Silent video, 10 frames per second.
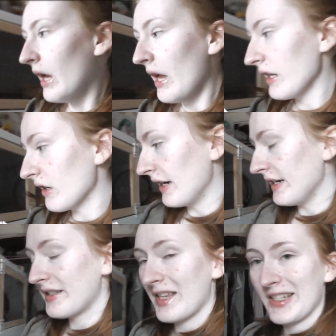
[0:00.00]
Hey
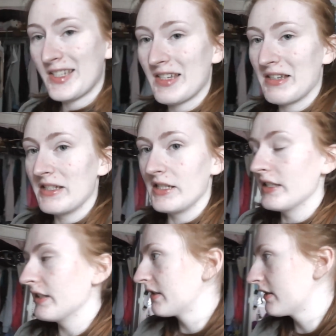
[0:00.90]
guys, it
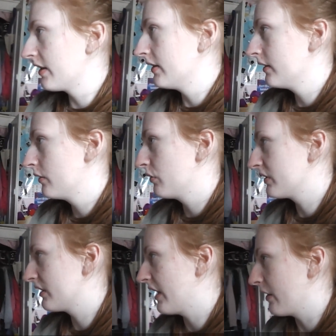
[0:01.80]
is...
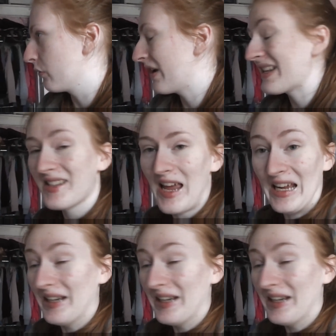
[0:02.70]
What's today? Wednesday.